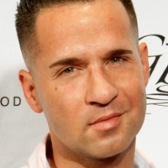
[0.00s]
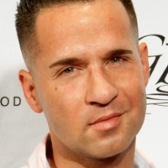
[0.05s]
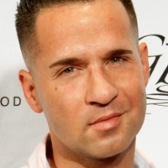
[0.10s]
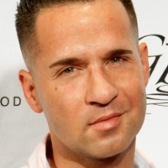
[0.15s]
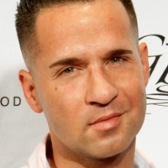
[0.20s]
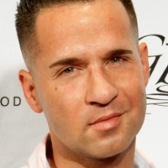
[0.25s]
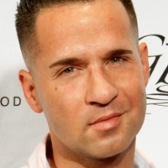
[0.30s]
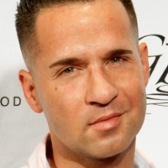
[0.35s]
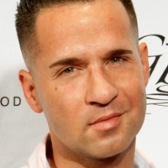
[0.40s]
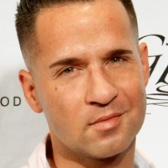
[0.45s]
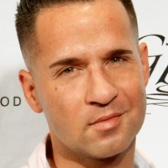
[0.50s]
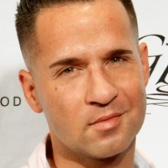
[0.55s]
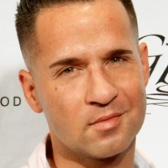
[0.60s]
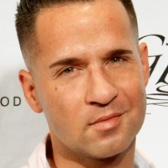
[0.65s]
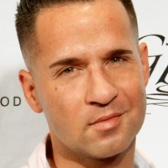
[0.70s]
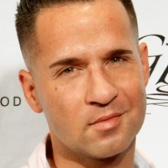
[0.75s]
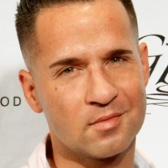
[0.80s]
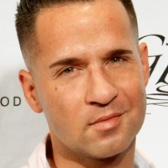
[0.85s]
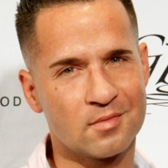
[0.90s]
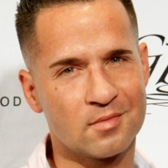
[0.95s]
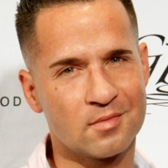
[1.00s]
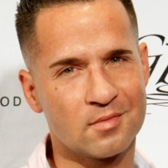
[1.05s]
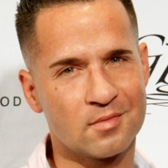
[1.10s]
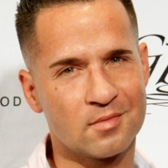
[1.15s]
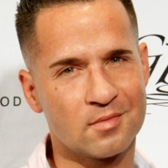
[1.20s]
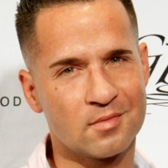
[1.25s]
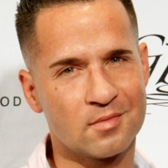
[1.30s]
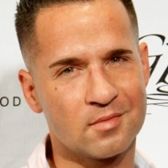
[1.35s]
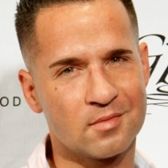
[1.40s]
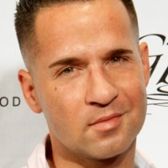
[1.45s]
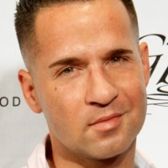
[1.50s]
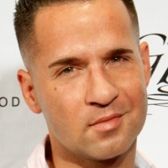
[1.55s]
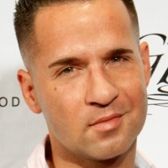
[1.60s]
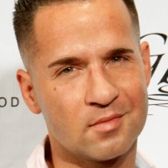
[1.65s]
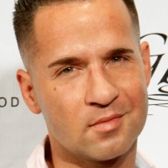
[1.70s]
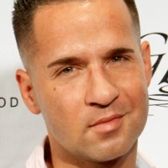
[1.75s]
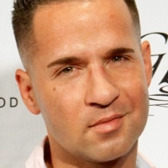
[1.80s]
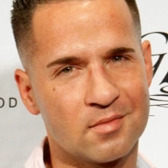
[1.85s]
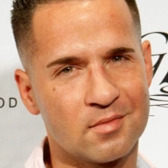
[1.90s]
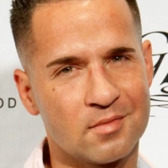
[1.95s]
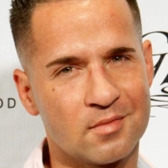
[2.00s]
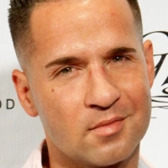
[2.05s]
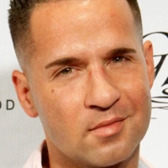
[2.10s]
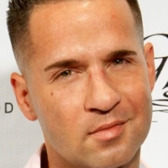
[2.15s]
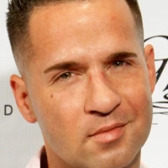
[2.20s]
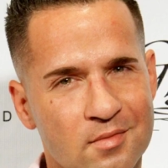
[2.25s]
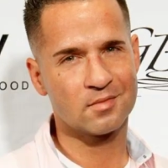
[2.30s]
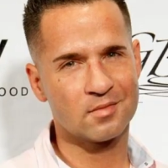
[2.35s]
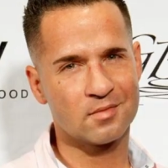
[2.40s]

(silence)